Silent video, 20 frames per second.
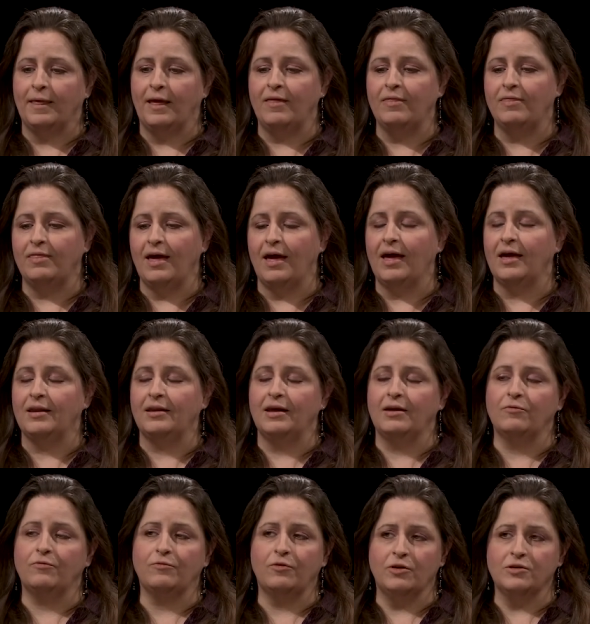And then,
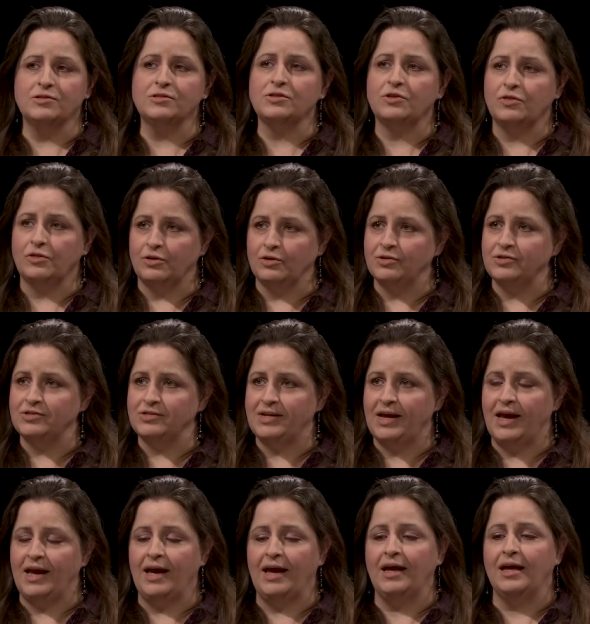first
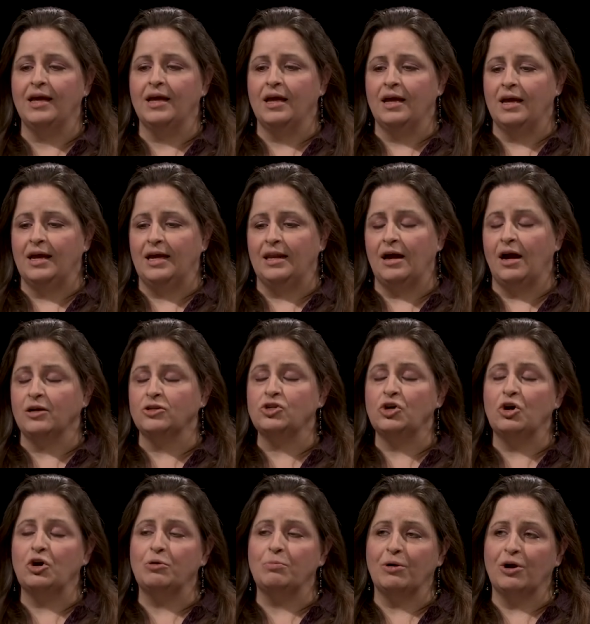Thursday in
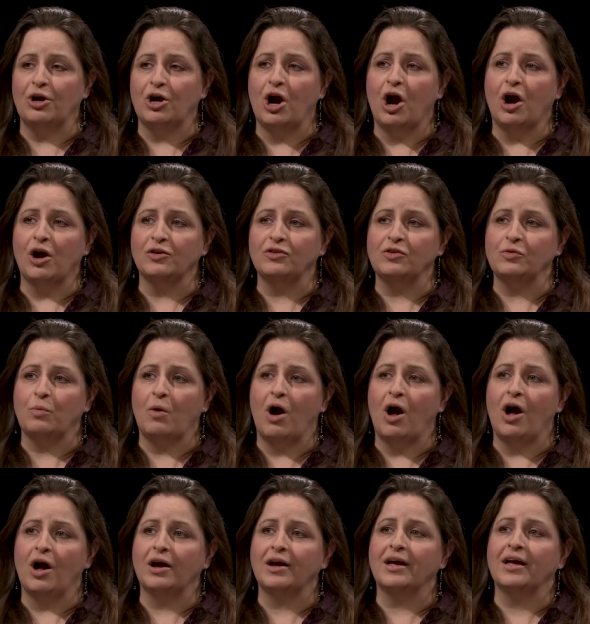October, Arts
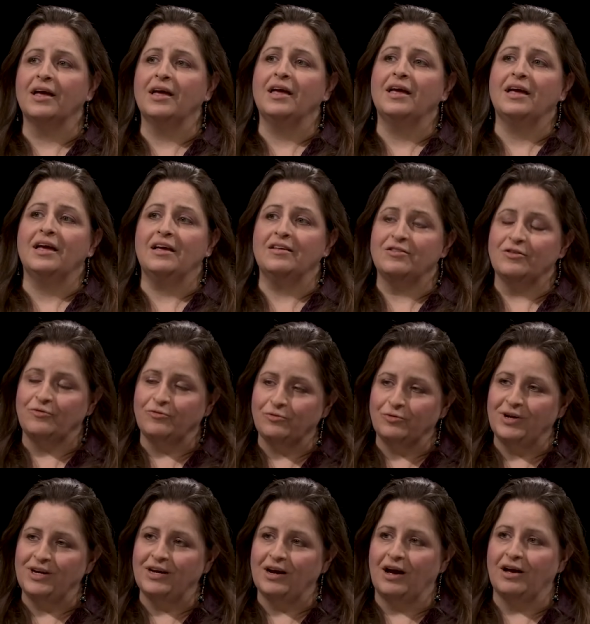Walk is a
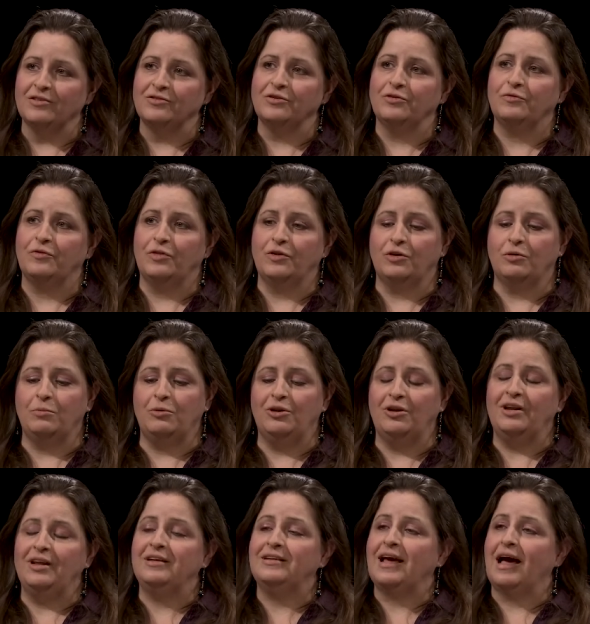free concert for the
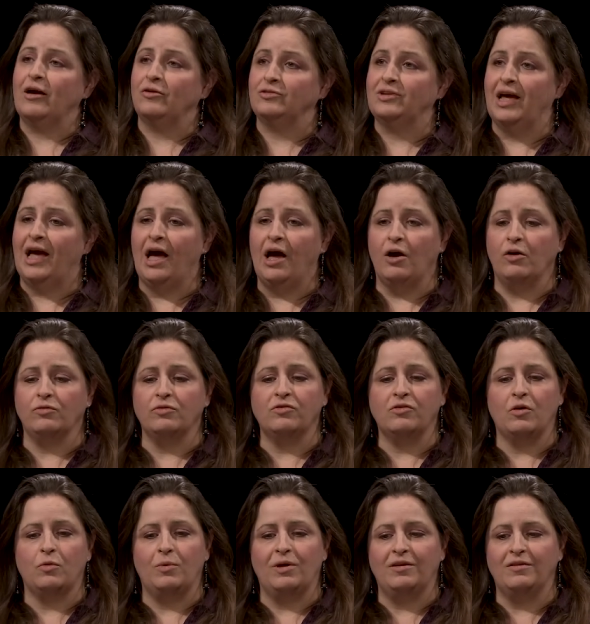community downtown.
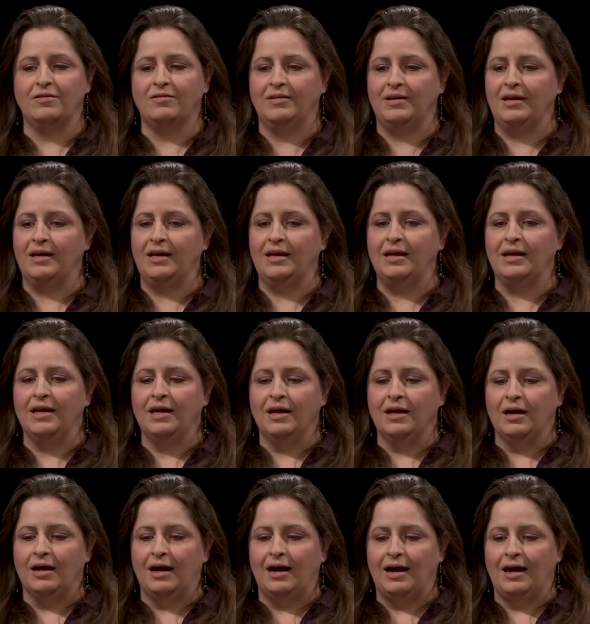So we see
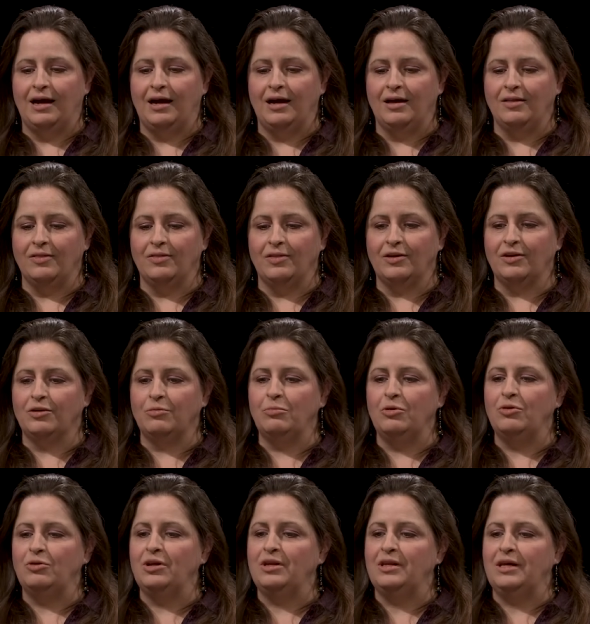uh, the
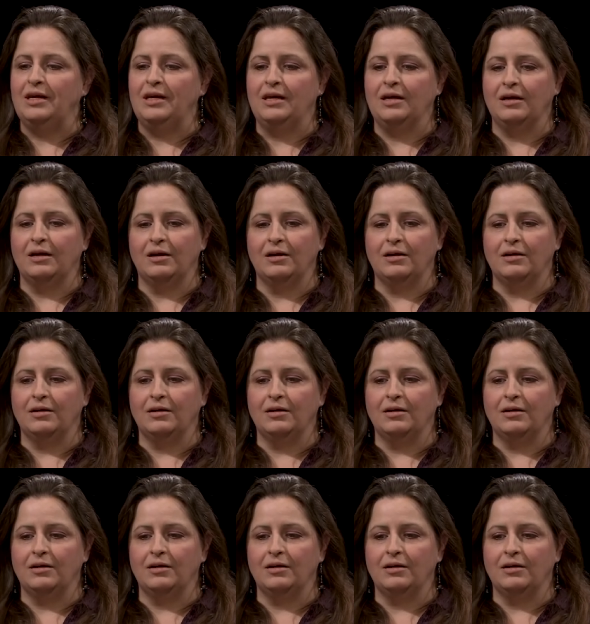community,